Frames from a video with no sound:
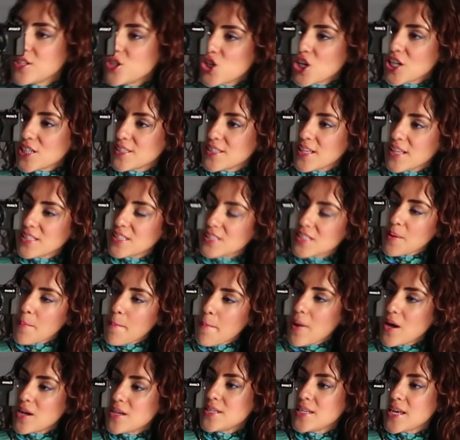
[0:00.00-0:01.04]
the gist, that's the
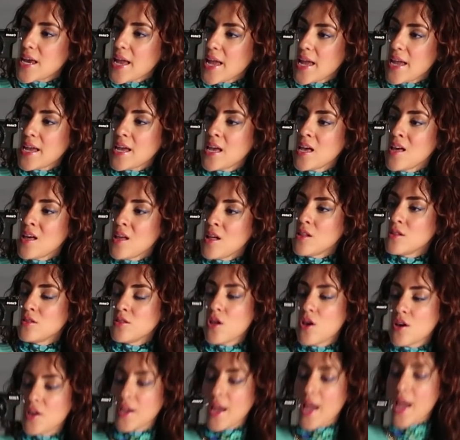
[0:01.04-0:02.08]
Monday
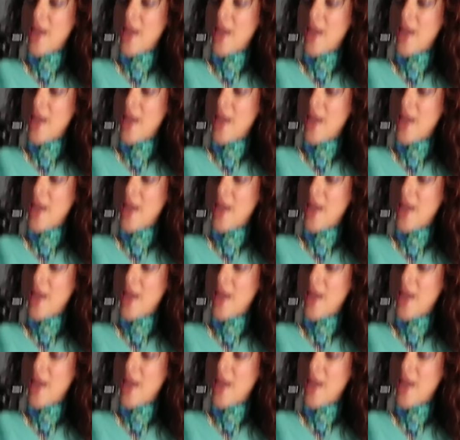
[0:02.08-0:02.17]
look.